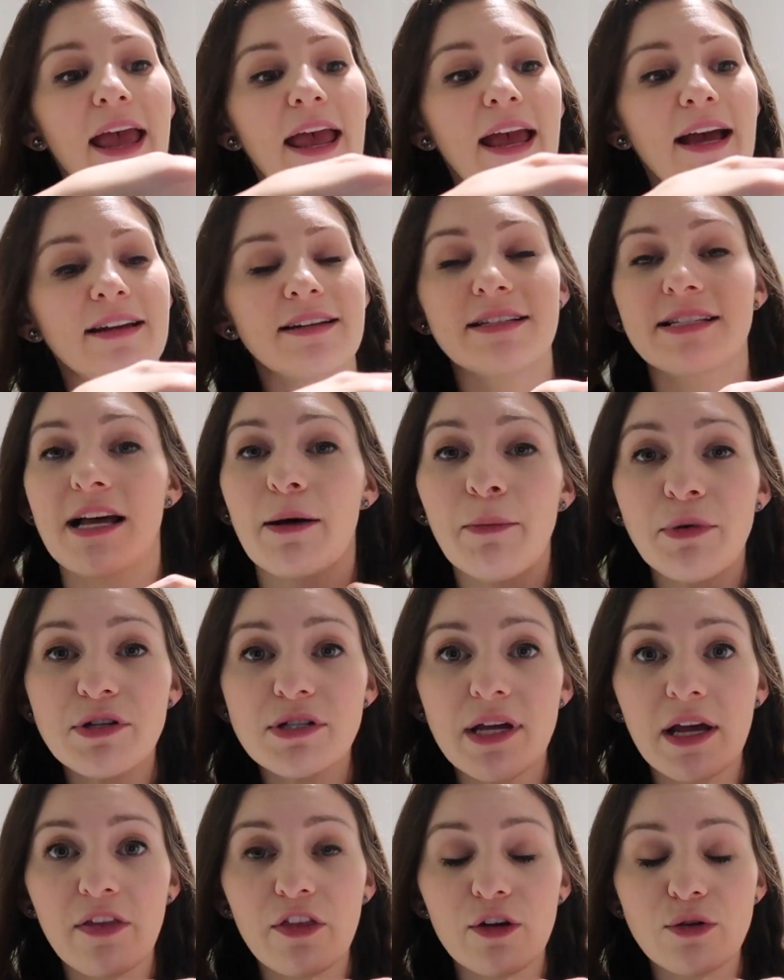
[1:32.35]
and it's almost
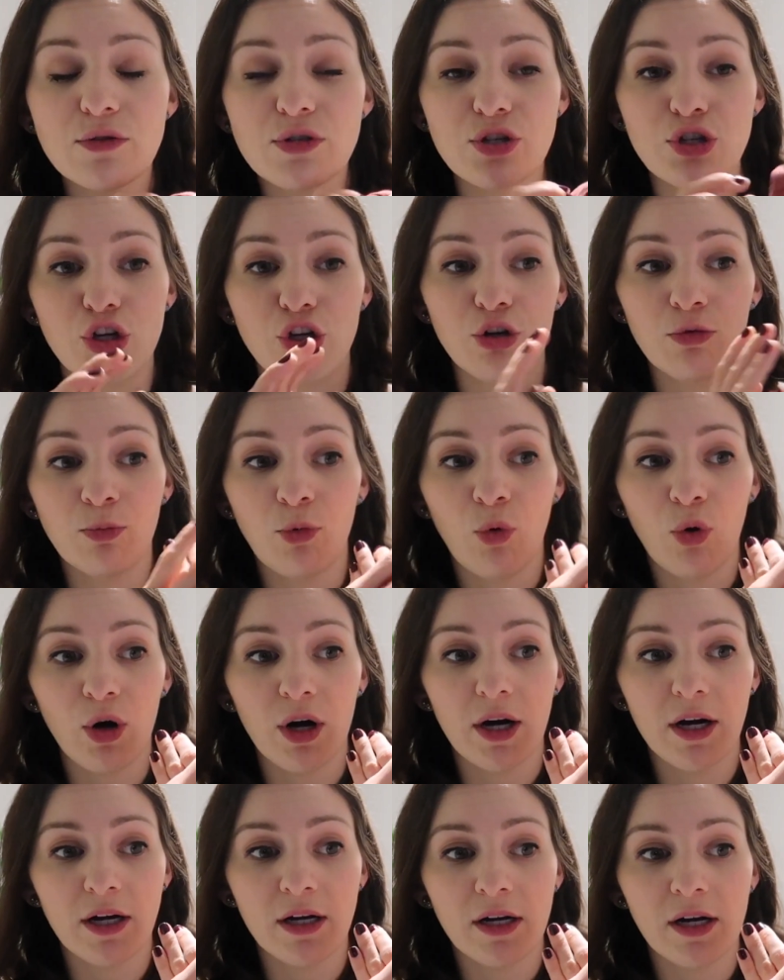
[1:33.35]
like those
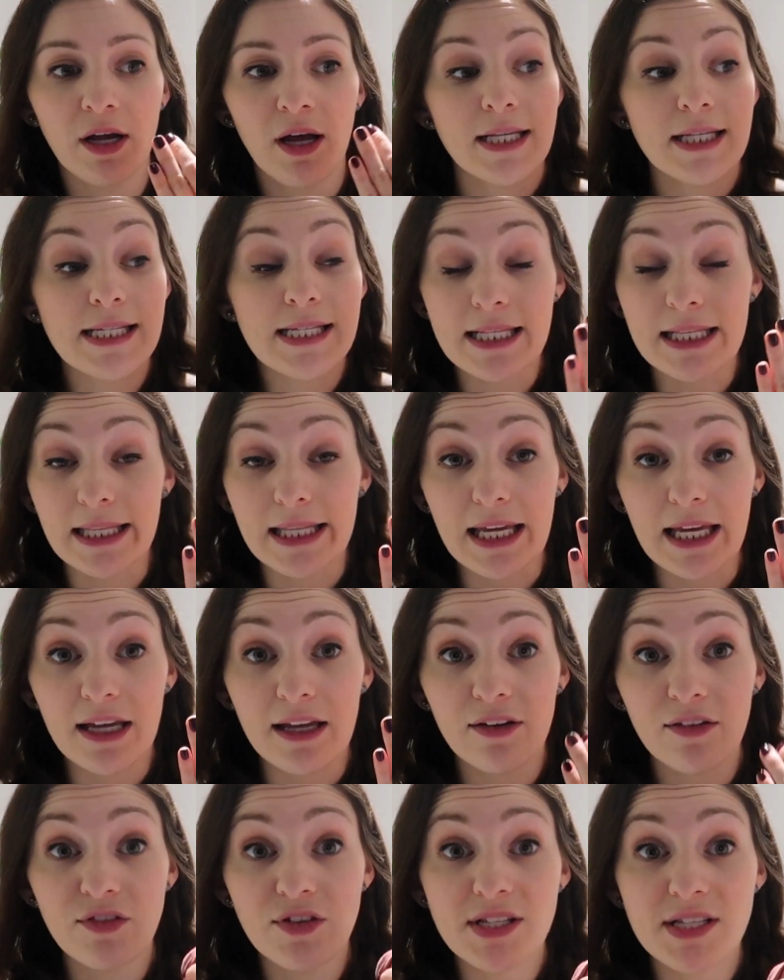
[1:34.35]
newborn
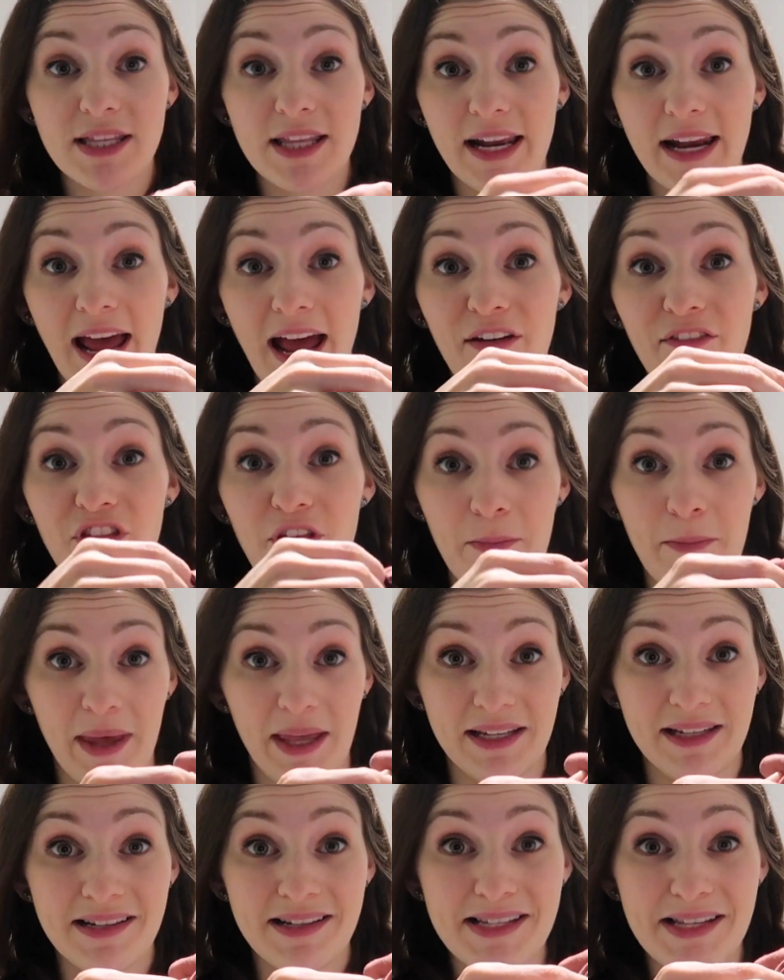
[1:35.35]
sleeves that have the
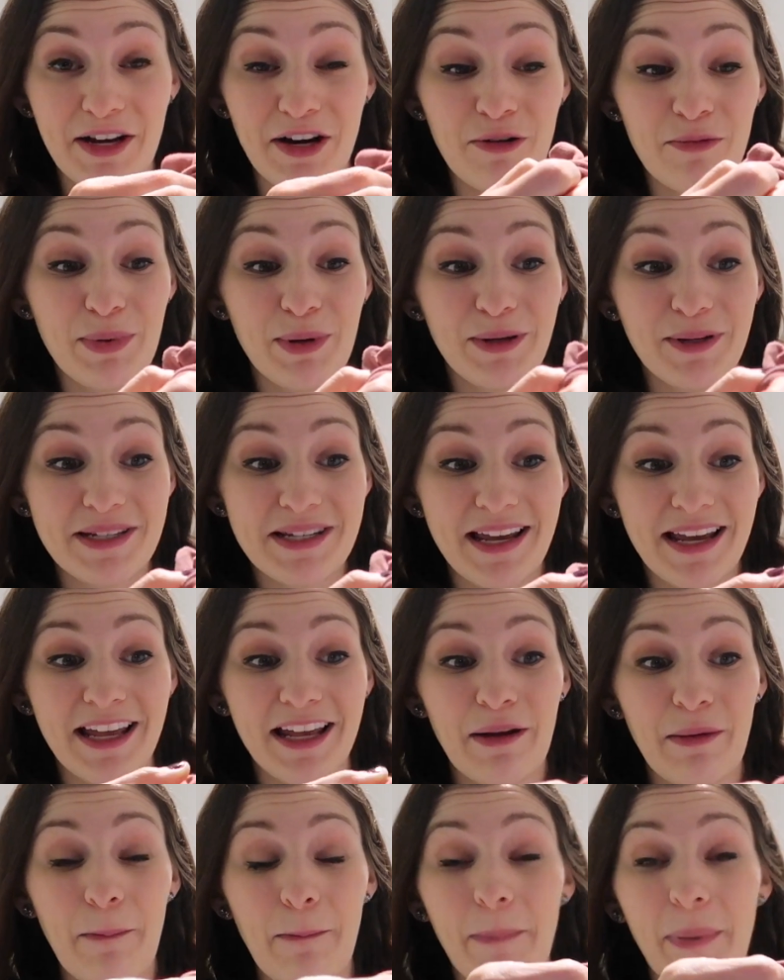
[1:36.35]
mittens that are built in,